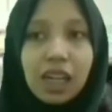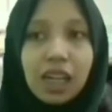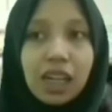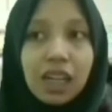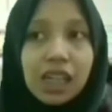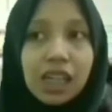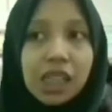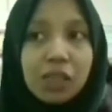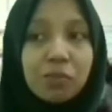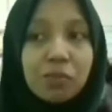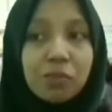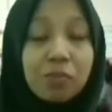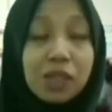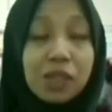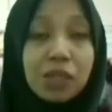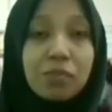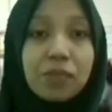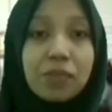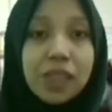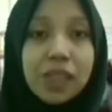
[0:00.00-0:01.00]
it
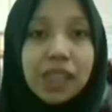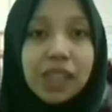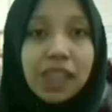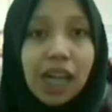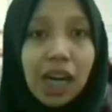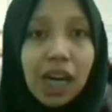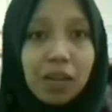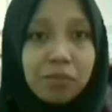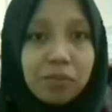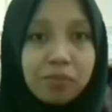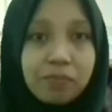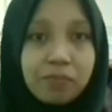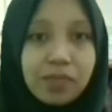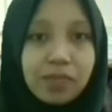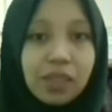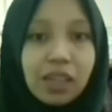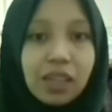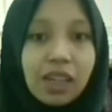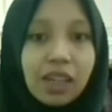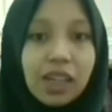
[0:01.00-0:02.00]
may be crime.
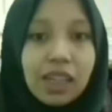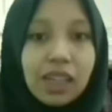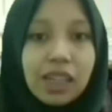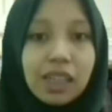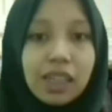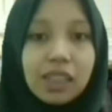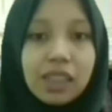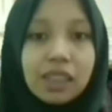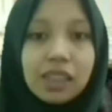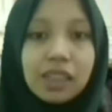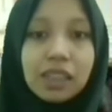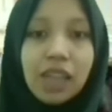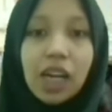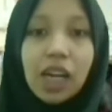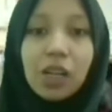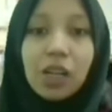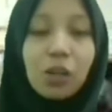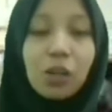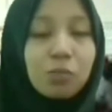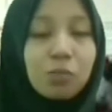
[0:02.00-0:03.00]
And I
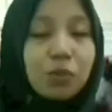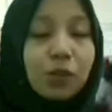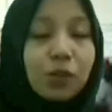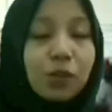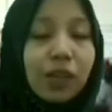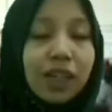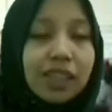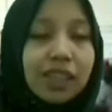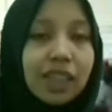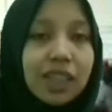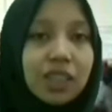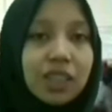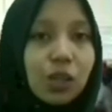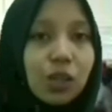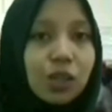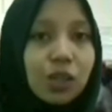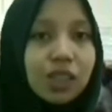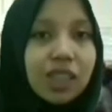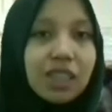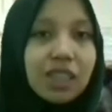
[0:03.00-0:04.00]
hope you can
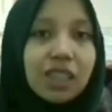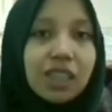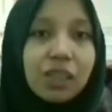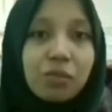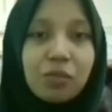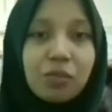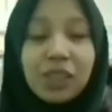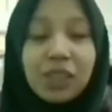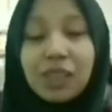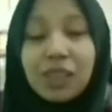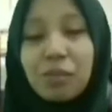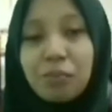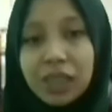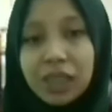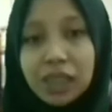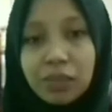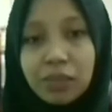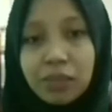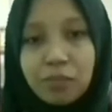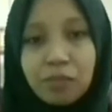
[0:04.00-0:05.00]
enjoy the trip with
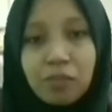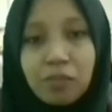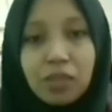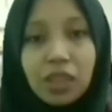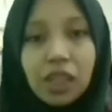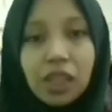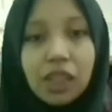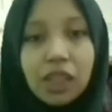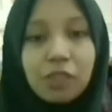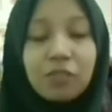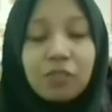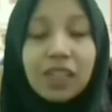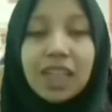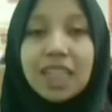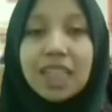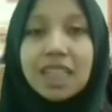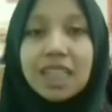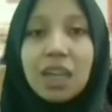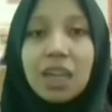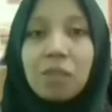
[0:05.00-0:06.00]
me. If there
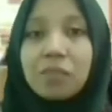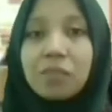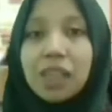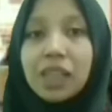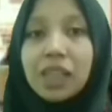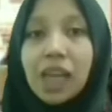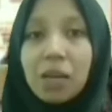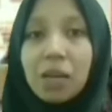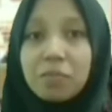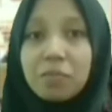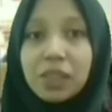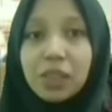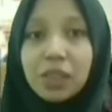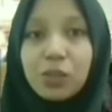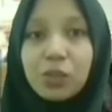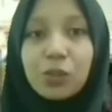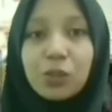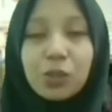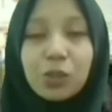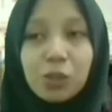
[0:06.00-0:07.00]
is something happening
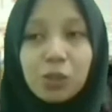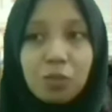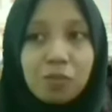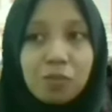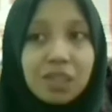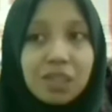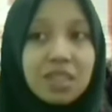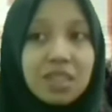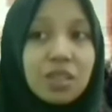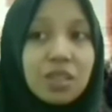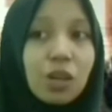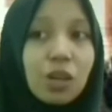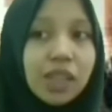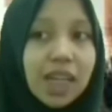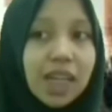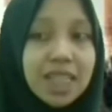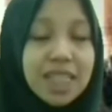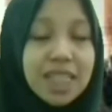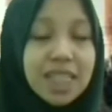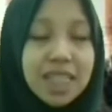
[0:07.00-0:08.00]
to you, please don't
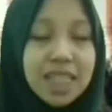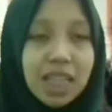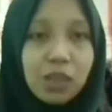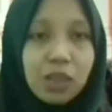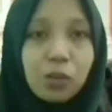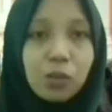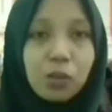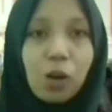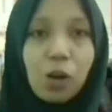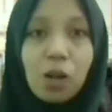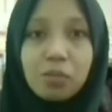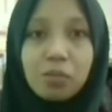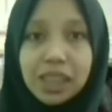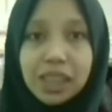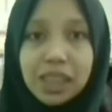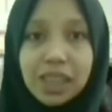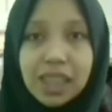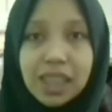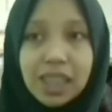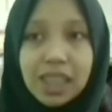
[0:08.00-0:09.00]
hesitate to call me.
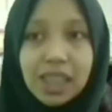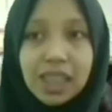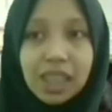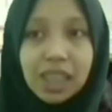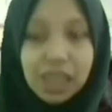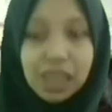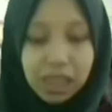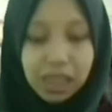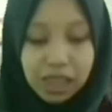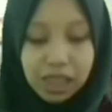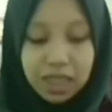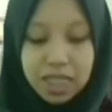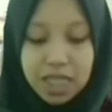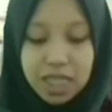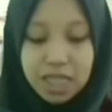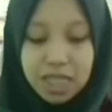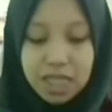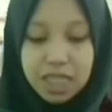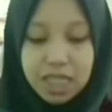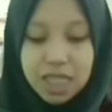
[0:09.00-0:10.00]

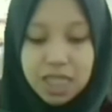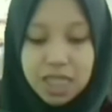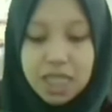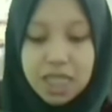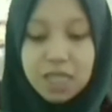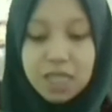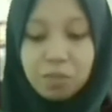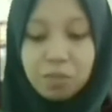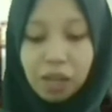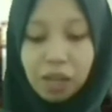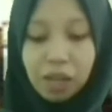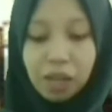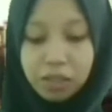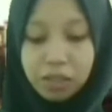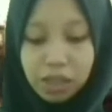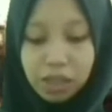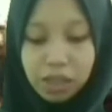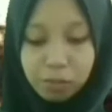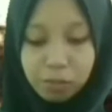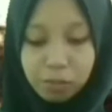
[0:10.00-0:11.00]
This is my
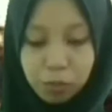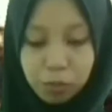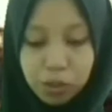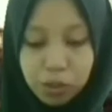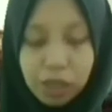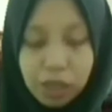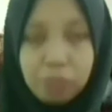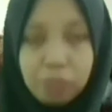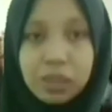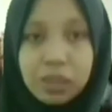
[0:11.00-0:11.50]
phone number.